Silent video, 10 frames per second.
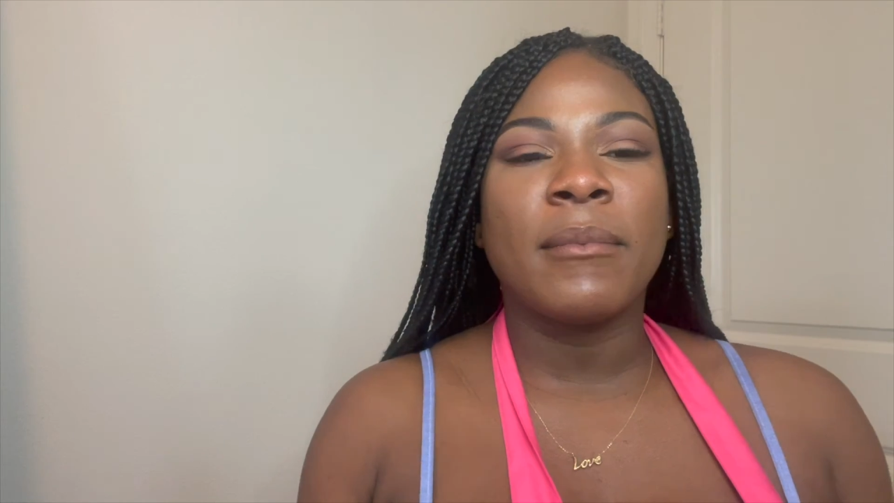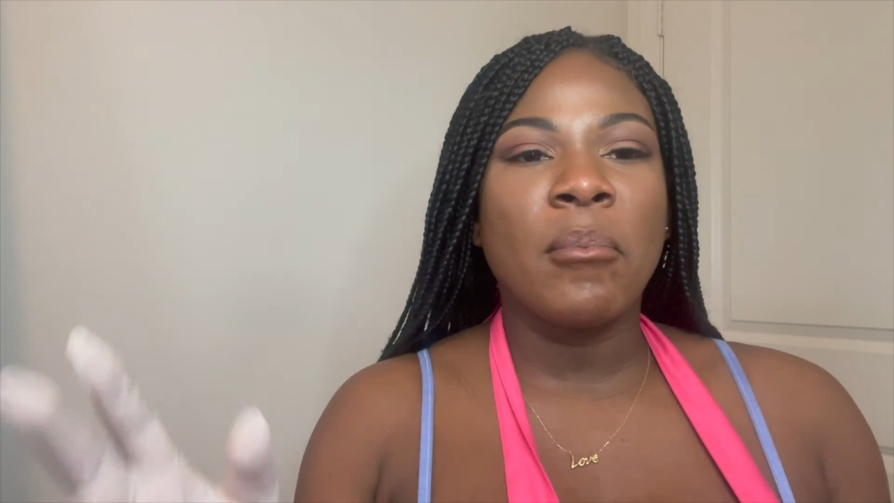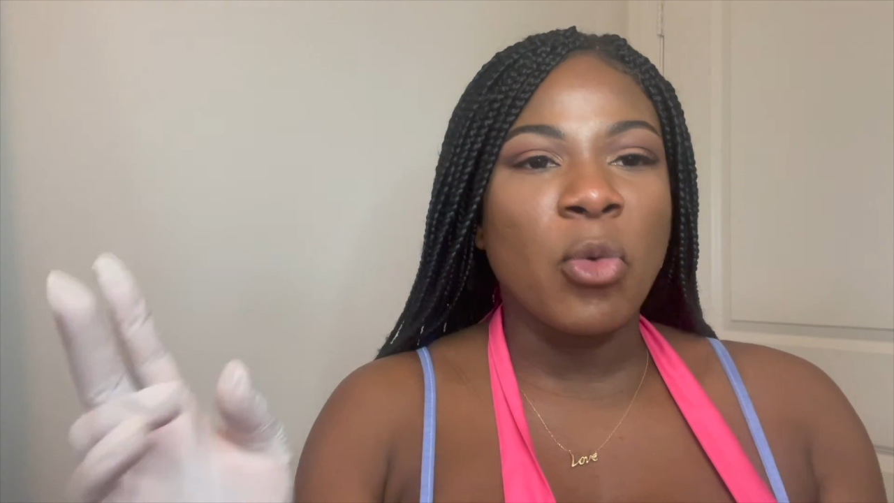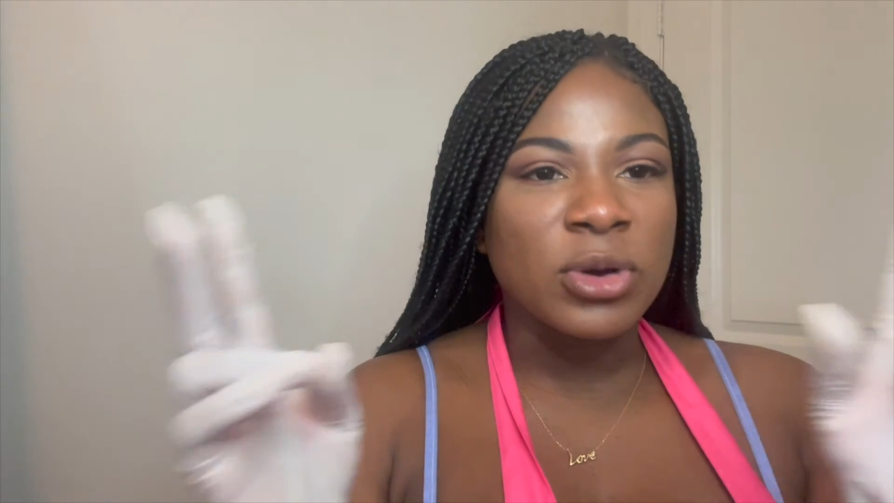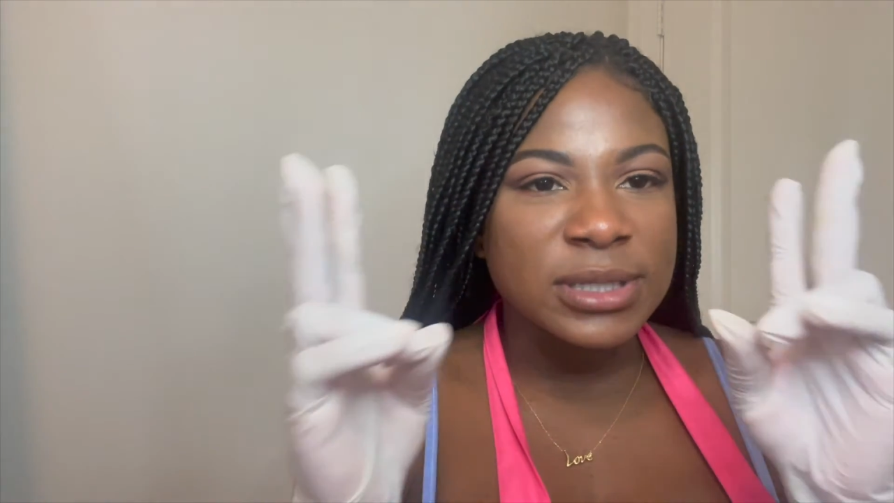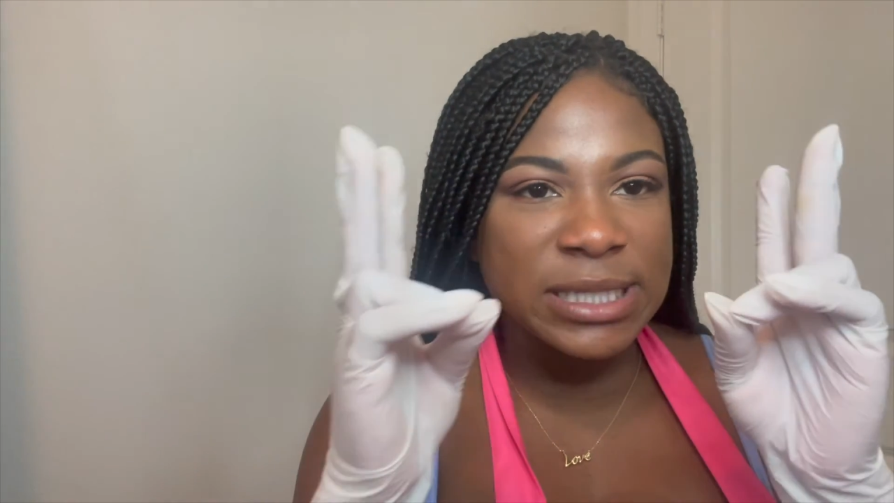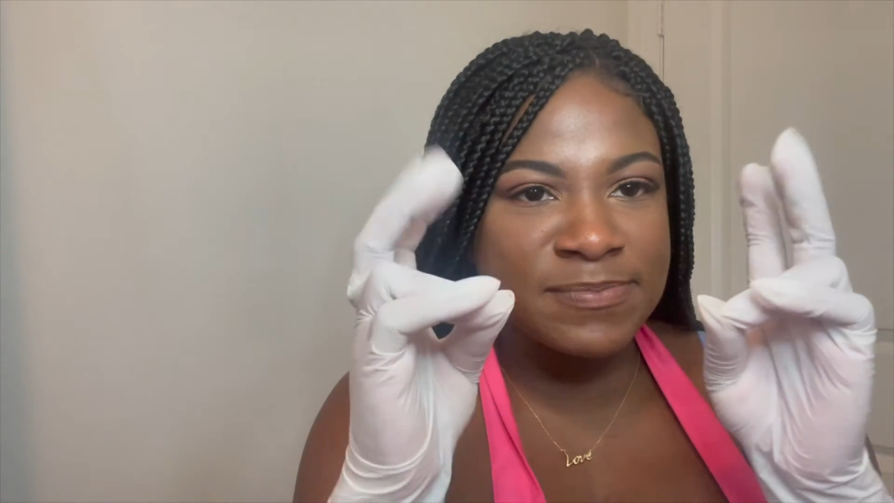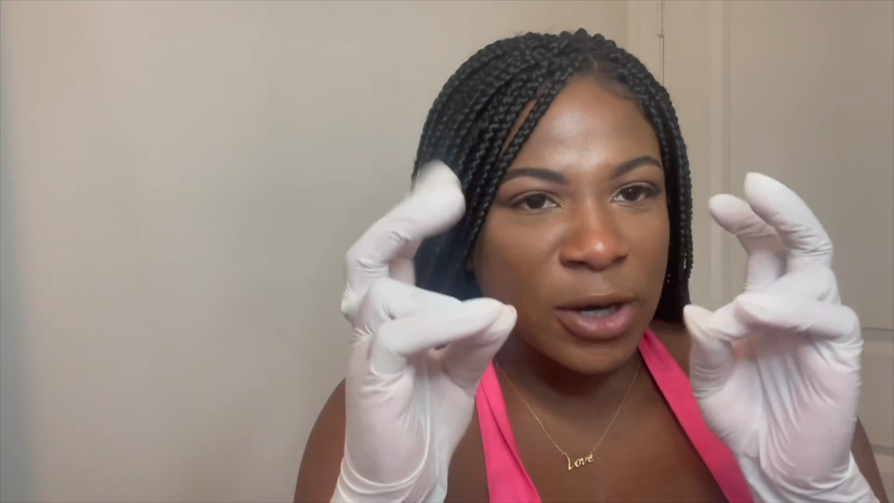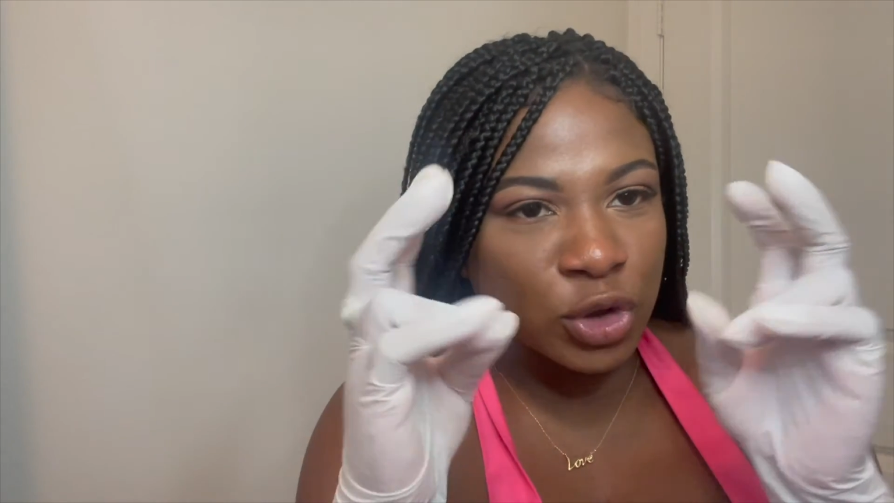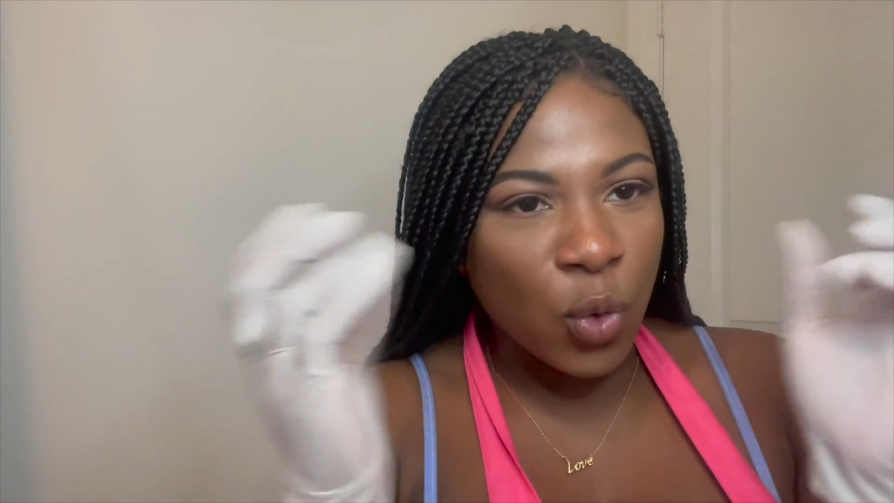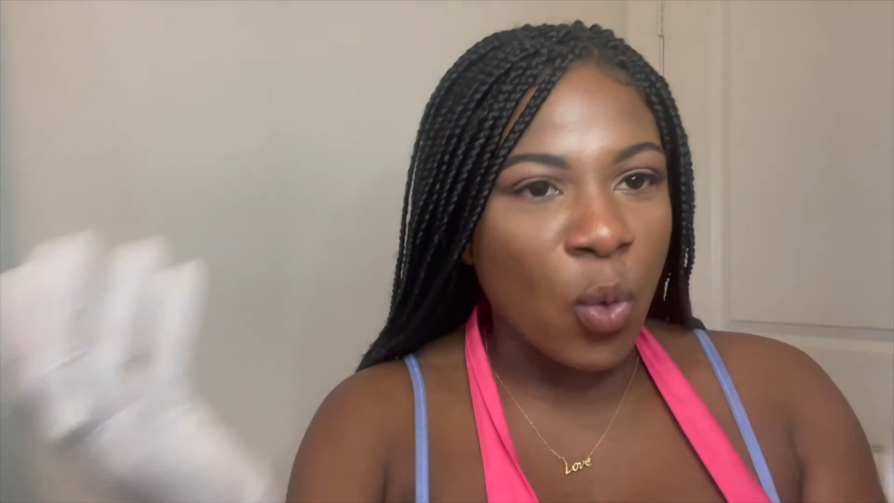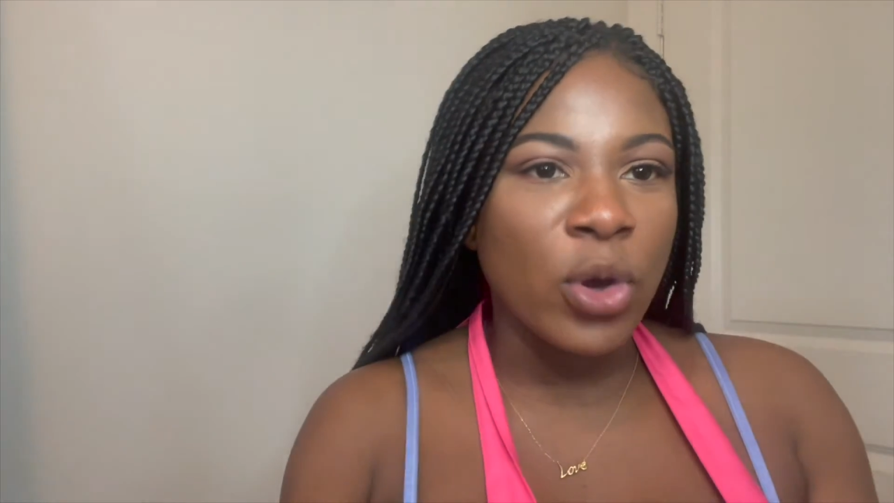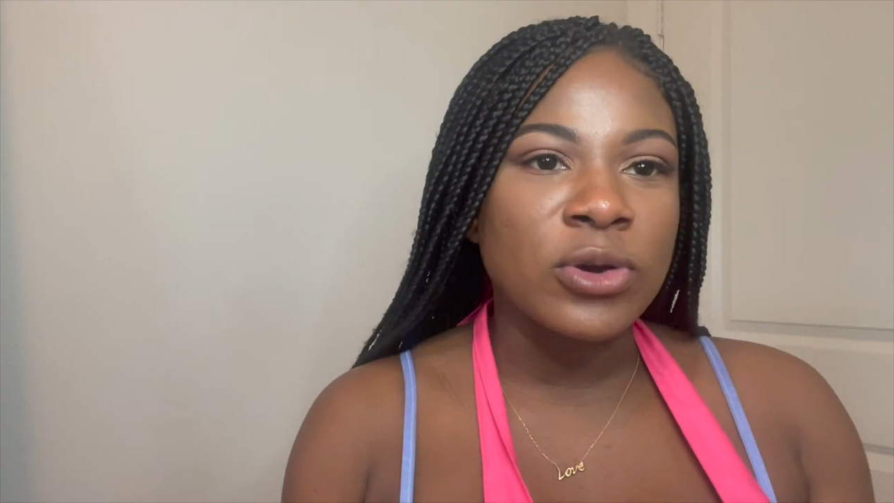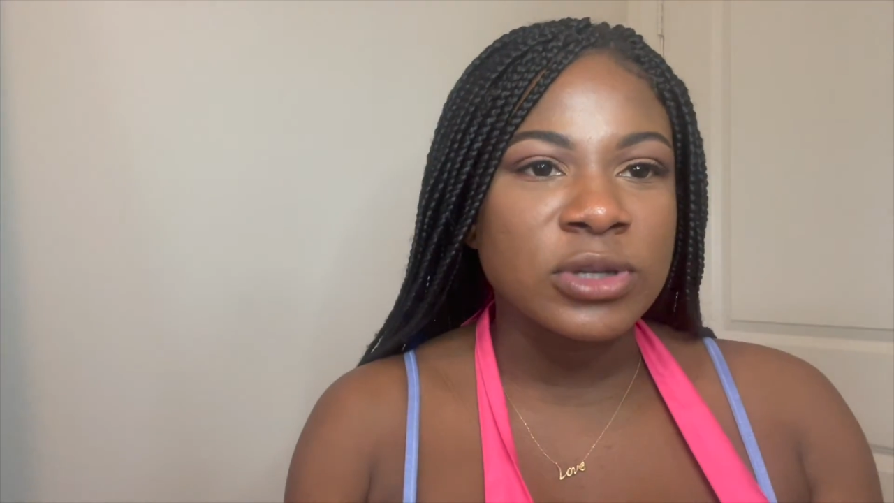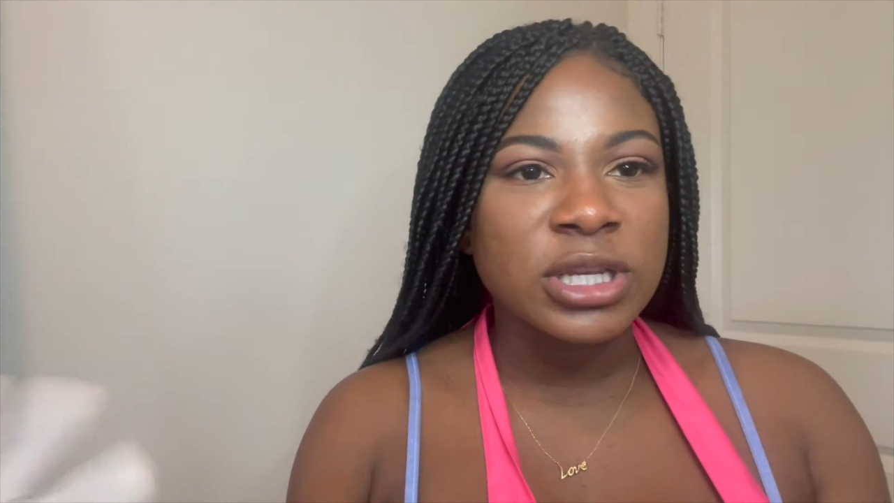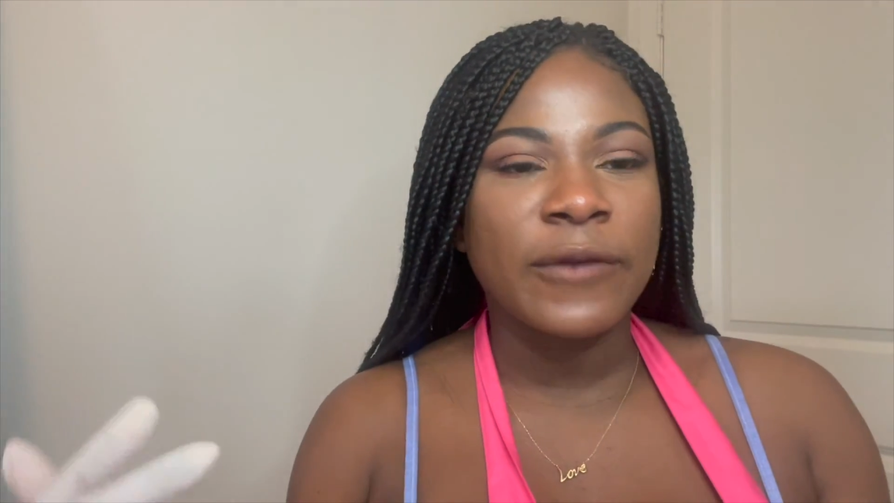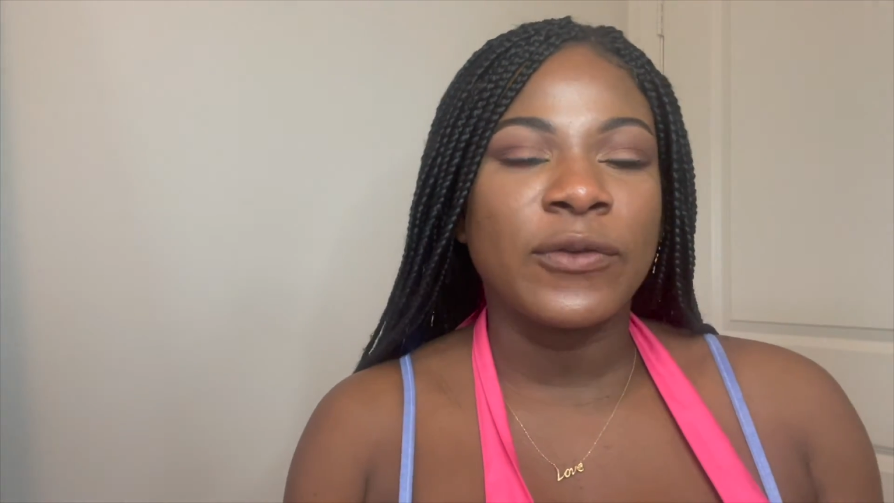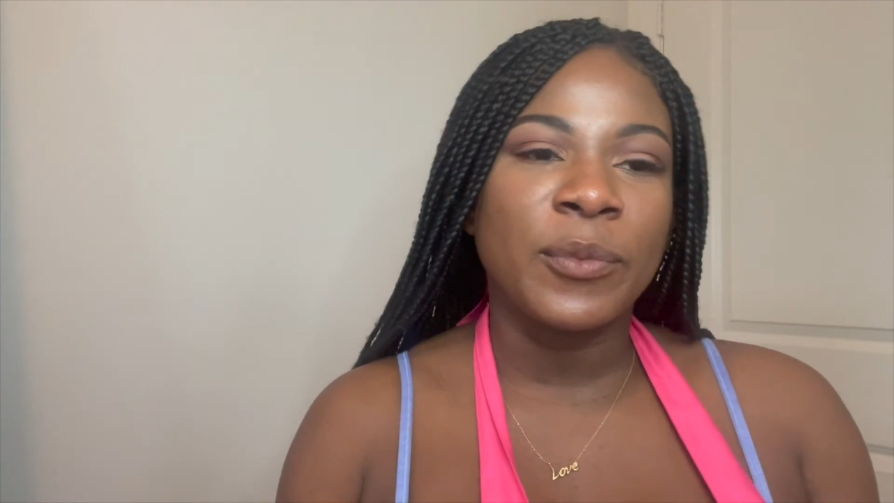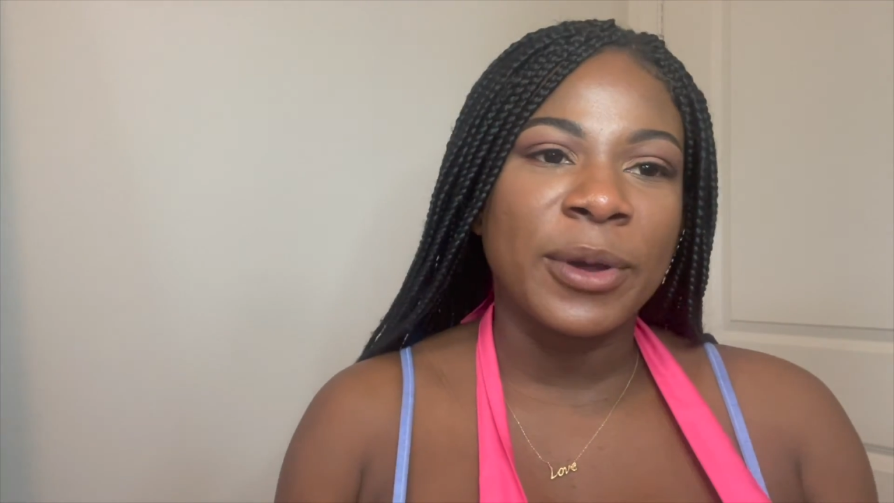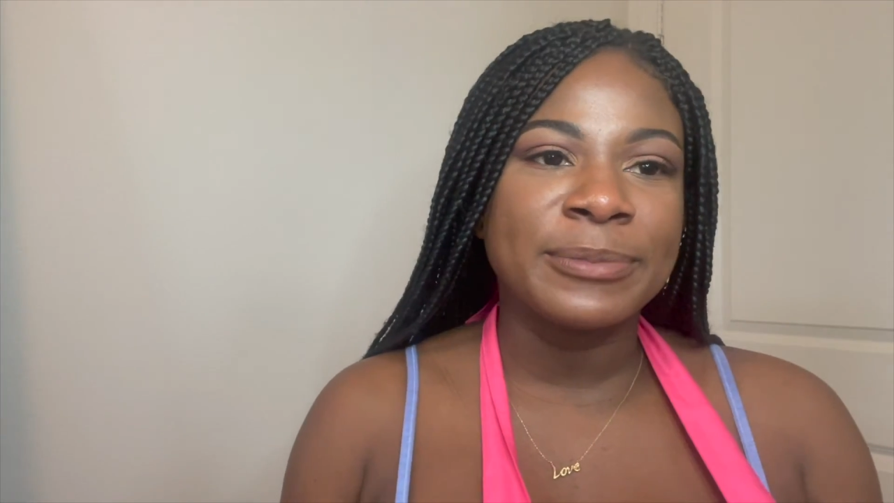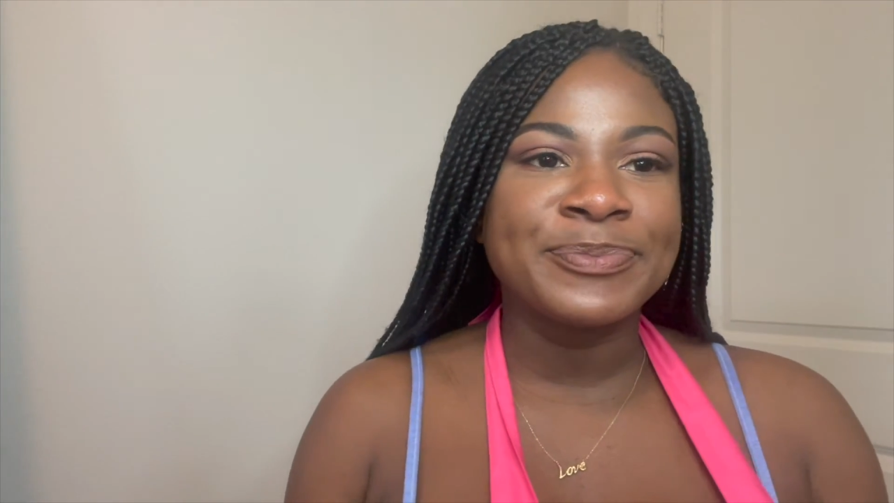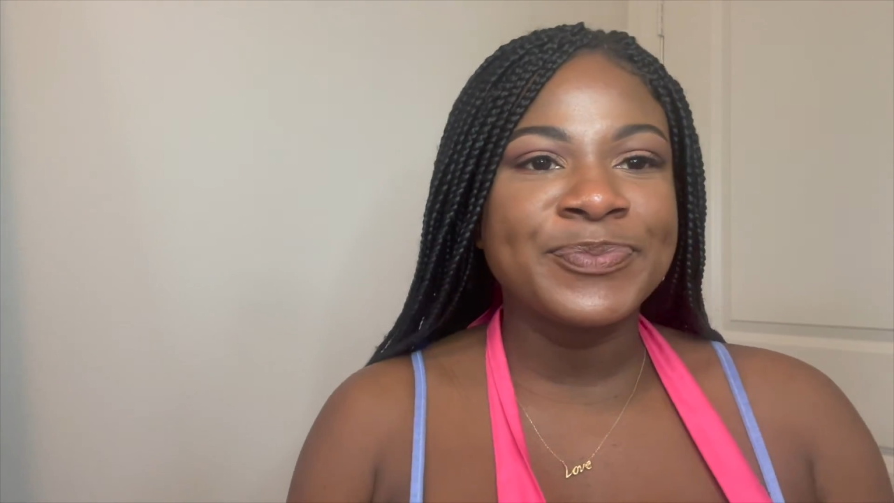more special oils, if you will.